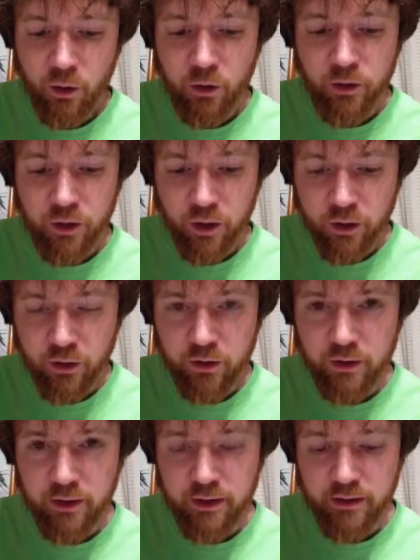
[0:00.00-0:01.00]
on
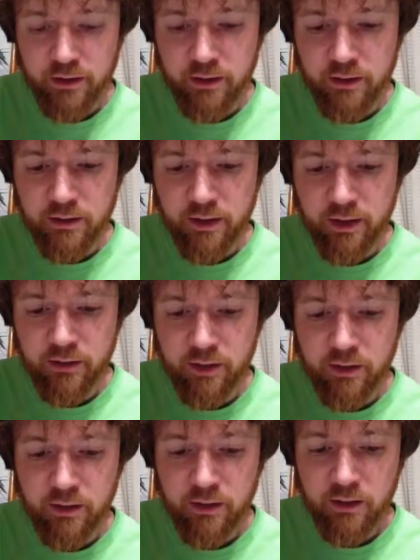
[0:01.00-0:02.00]
earth as it is in
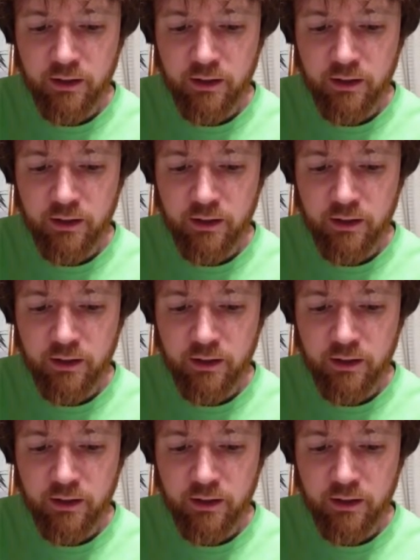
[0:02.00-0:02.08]
heaven.